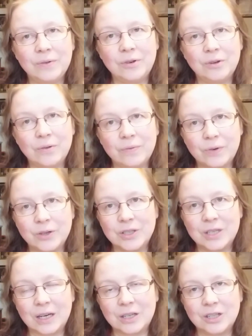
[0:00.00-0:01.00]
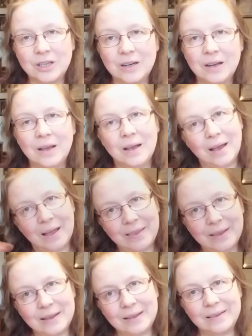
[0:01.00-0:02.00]
Do the first section and
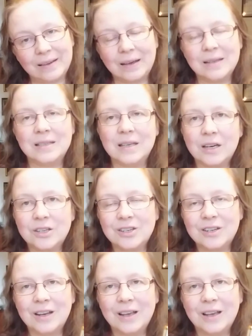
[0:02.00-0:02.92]
then the second section.